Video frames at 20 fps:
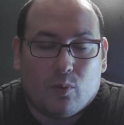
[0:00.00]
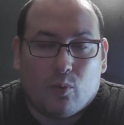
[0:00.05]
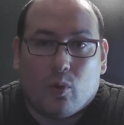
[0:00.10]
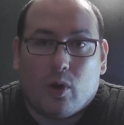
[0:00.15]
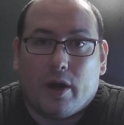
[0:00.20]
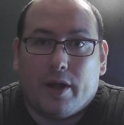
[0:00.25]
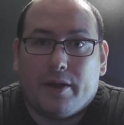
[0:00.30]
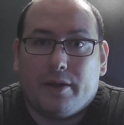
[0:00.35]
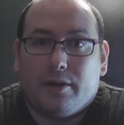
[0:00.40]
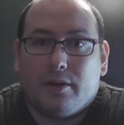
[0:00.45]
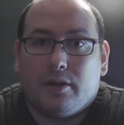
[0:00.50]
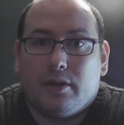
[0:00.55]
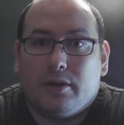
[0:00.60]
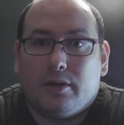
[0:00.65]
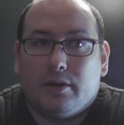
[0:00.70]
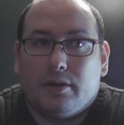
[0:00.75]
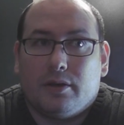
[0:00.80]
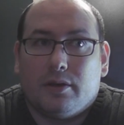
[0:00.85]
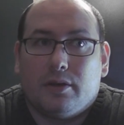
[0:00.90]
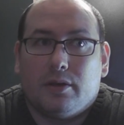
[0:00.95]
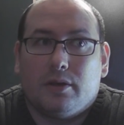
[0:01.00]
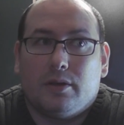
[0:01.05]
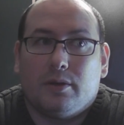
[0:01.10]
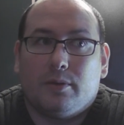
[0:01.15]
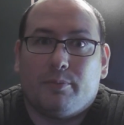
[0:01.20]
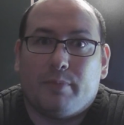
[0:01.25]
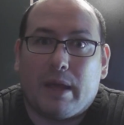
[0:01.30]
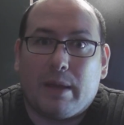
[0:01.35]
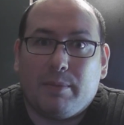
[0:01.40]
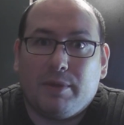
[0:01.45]
1,
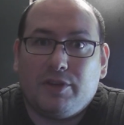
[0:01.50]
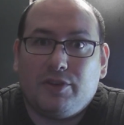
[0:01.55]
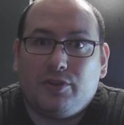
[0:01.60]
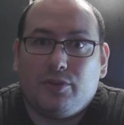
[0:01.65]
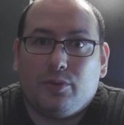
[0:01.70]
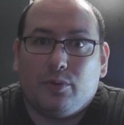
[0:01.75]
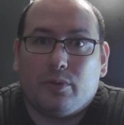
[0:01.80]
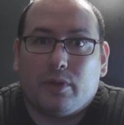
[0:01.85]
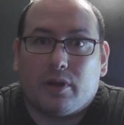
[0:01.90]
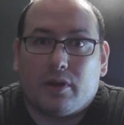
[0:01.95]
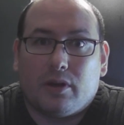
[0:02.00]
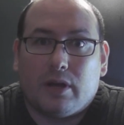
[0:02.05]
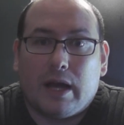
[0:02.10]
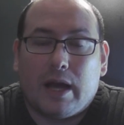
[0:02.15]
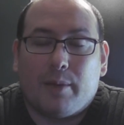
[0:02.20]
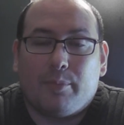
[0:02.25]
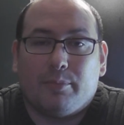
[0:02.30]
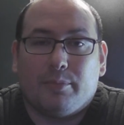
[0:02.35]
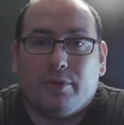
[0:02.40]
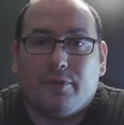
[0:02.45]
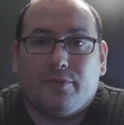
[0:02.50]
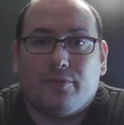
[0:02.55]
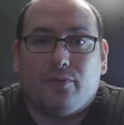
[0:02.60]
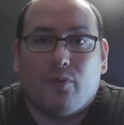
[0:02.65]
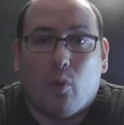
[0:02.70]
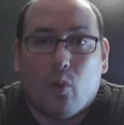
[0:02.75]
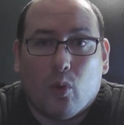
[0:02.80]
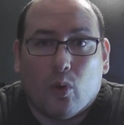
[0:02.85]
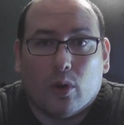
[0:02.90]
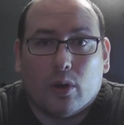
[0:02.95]
maybe 2 that'll happen
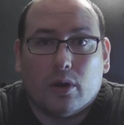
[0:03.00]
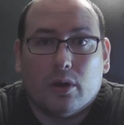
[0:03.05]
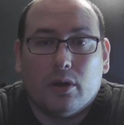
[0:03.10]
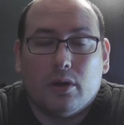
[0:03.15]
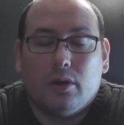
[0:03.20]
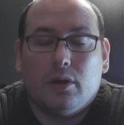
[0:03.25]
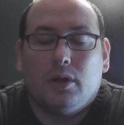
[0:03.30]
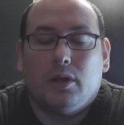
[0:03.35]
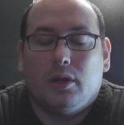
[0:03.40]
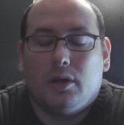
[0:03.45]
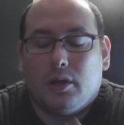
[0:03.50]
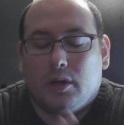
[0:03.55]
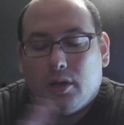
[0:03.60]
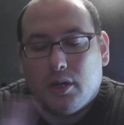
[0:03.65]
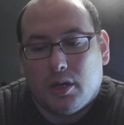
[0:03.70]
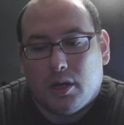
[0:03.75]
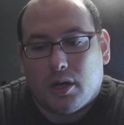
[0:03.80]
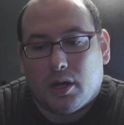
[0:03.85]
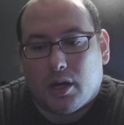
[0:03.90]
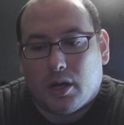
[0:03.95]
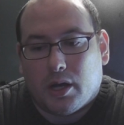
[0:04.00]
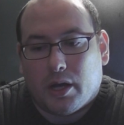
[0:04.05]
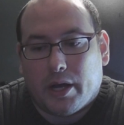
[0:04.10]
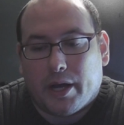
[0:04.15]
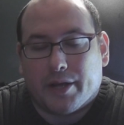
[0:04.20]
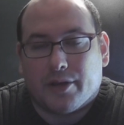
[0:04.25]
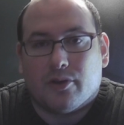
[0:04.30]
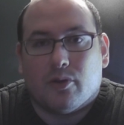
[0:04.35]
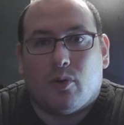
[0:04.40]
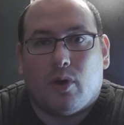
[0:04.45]
before
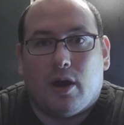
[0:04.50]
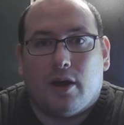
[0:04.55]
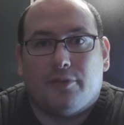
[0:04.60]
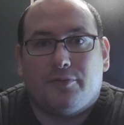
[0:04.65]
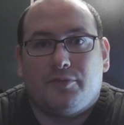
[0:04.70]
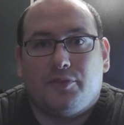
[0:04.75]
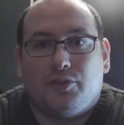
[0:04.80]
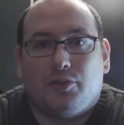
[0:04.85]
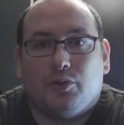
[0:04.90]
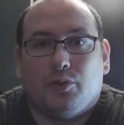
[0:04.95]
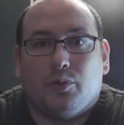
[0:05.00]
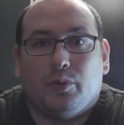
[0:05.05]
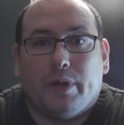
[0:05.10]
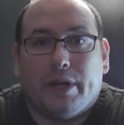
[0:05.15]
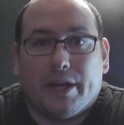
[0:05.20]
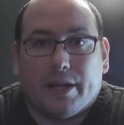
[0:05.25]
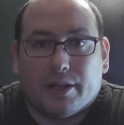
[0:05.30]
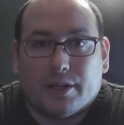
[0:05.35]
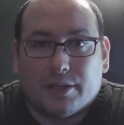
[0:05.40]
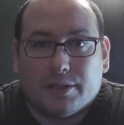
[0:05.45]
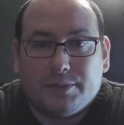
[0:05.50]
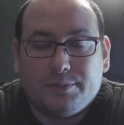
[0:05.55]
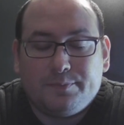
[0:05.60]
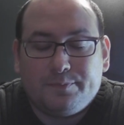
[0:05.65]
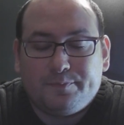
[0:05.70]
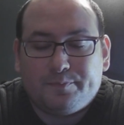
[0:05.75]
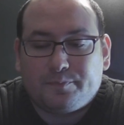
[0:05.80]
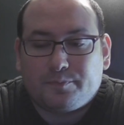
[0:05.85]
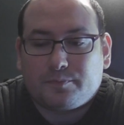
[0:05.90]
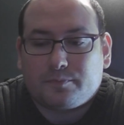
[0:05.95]
I go off to England,
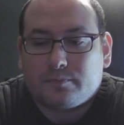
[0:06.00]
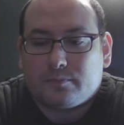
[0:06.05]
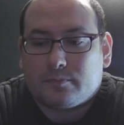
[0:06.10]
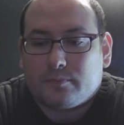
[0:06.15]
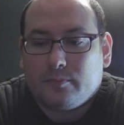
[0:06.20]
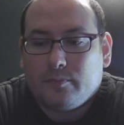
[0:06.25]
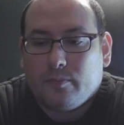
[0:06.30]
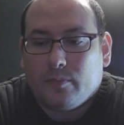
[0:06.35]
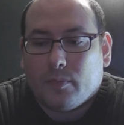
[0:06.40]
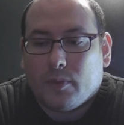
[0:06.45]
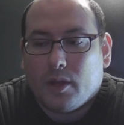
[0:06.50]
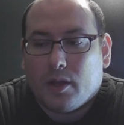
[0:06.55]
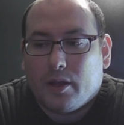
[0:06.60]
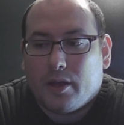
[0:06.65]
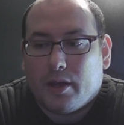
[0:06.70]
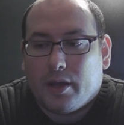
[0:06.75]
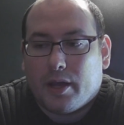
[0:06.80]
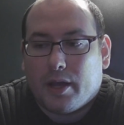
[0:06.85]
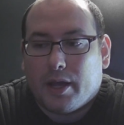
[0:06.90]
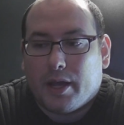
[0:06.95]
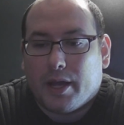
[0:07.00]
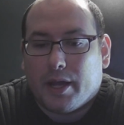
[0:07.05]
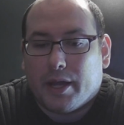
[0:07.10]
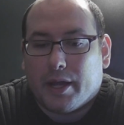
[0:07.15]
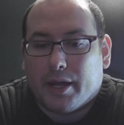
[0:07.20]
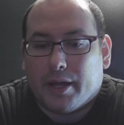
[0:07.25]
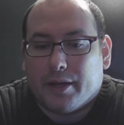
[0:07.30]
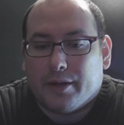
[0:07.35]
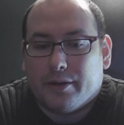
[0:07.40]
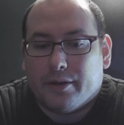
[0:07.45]

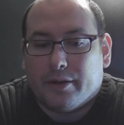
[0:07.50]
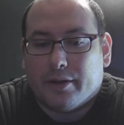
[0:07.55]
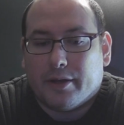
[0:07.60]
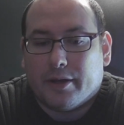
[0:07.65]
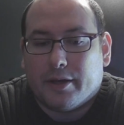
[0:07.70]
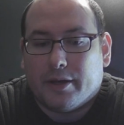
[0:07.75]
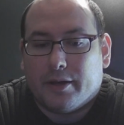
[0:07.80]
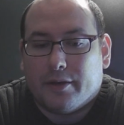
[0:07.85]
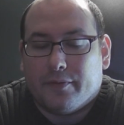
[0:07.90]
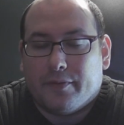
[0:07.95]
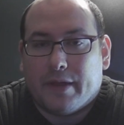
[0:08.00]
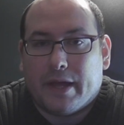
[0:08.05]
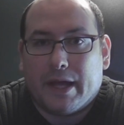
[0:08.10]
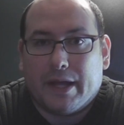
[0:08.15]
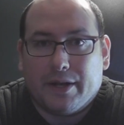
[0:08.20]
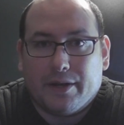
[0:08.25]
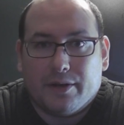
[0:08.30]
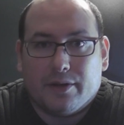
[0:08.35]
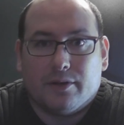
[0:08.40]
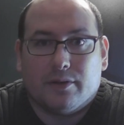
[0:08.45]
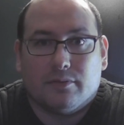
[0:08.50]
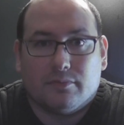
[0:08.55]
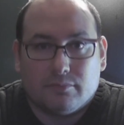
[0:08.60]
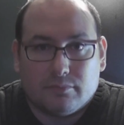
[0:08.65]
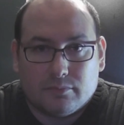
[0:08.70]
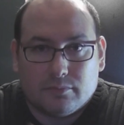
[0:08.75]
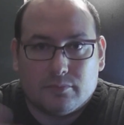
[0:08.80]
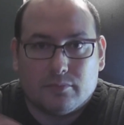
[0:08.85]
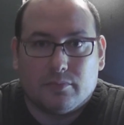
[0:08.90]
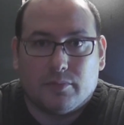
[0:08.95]
and then,
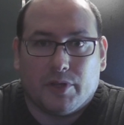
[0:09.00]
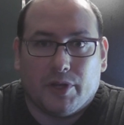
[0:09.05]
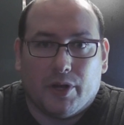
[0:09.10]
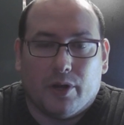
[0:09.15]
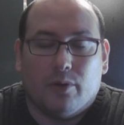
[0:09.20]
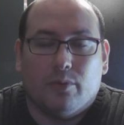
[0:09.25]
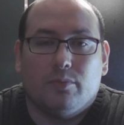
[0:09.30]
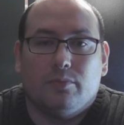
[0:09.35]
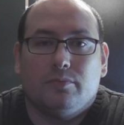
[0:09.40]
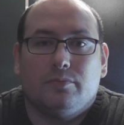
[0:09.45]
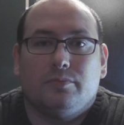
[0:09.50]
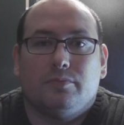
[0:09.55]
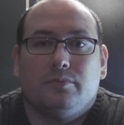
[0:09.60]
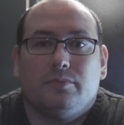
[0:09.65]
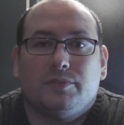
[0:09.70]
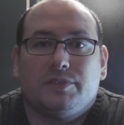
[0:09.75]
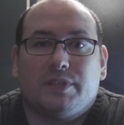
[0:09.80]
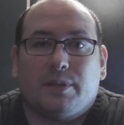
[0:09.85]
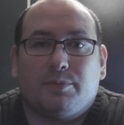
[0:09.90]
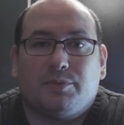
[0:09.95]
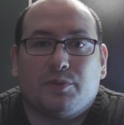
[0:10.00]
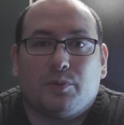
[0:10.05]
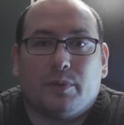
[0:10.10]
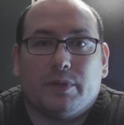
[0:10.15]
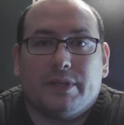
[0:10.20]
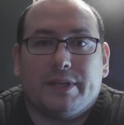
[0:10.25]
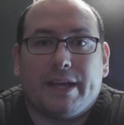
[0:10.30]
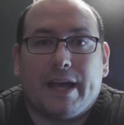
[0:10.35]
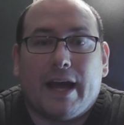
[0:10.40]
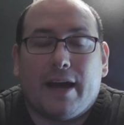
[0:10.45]
you know,
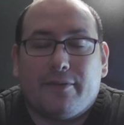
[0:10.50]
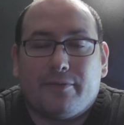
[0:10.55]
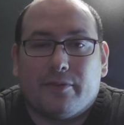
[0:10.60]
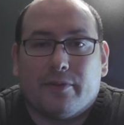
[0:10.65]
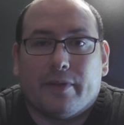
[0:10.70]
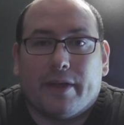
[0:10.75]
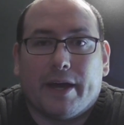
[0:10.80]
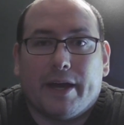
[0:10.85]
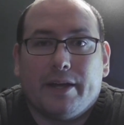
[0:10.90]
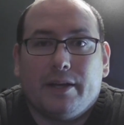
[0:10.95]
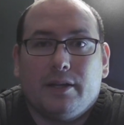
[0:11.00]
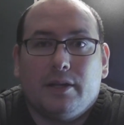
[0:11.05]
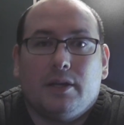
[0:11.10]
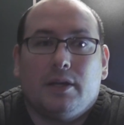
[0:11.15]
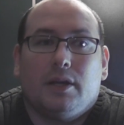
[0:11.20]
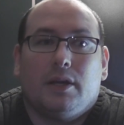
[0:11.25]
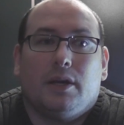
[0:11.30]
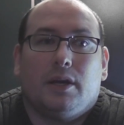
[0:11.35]
subsequently after that.